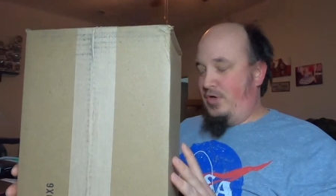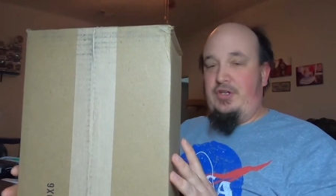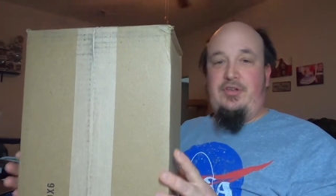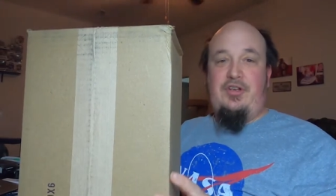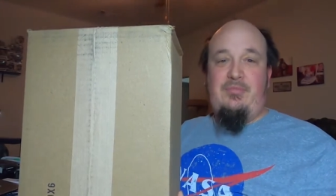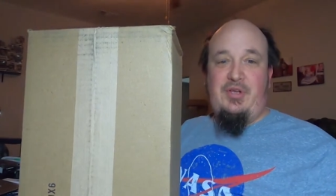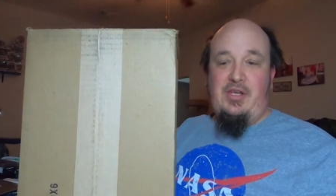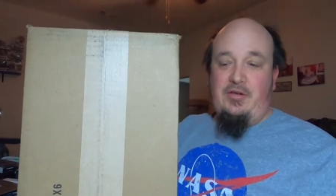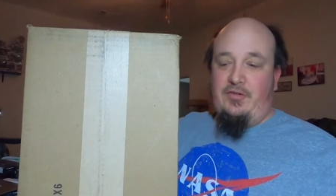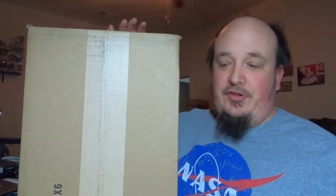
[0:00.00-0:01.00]
What could it be?
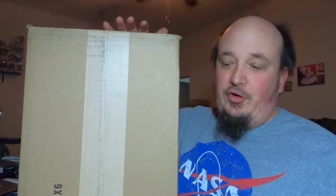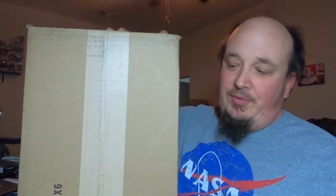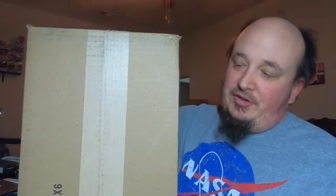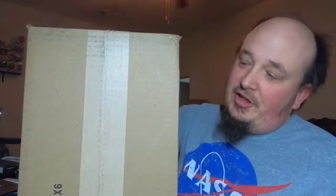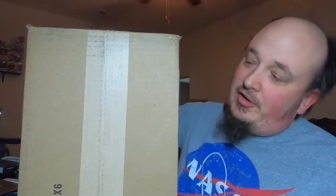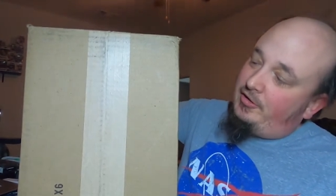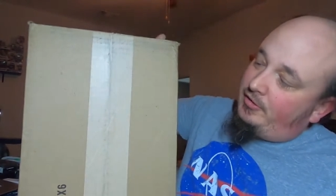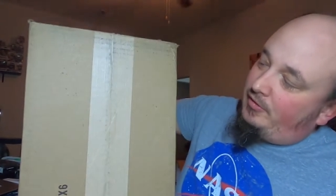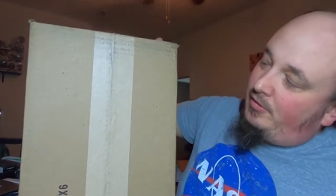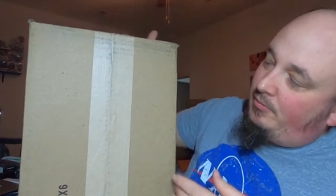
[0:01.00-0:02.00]
Let's open it together.
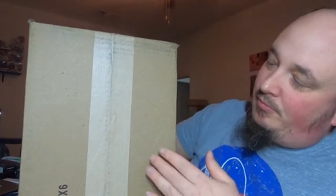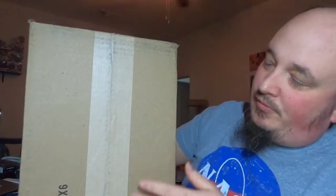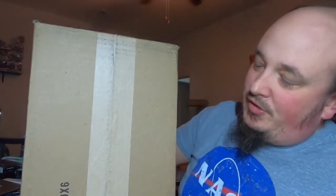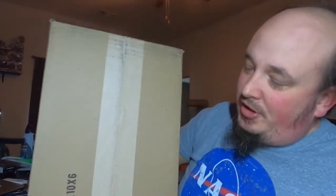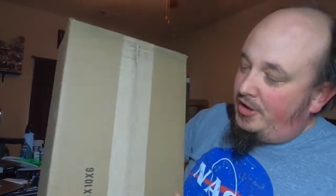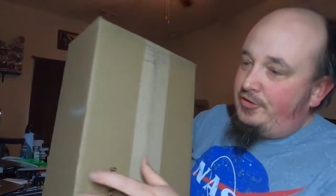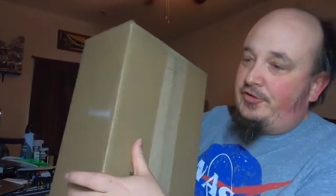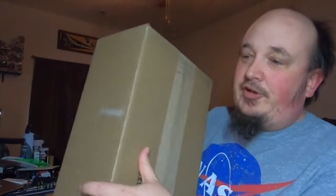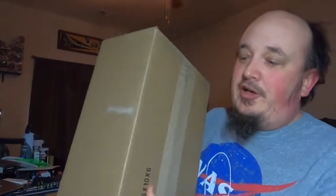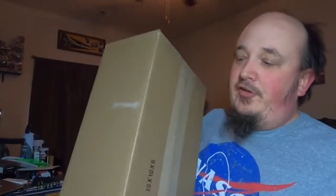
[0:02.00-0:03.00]
Neither
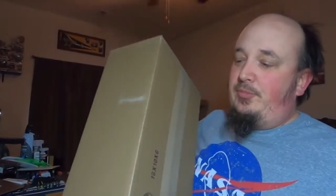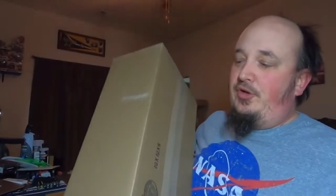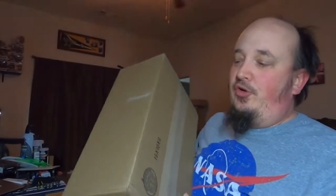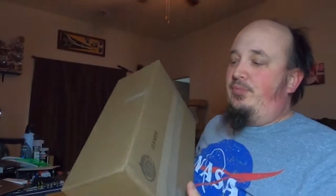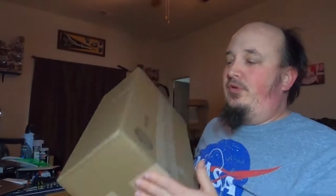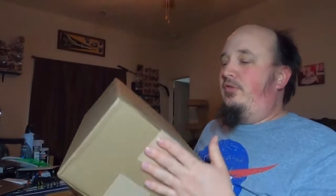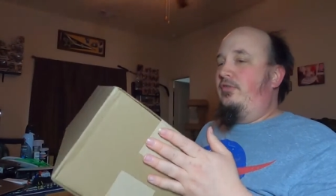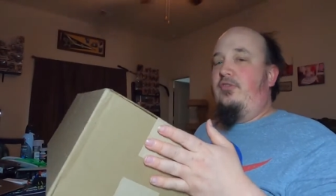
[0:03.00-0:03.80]
side has been opened.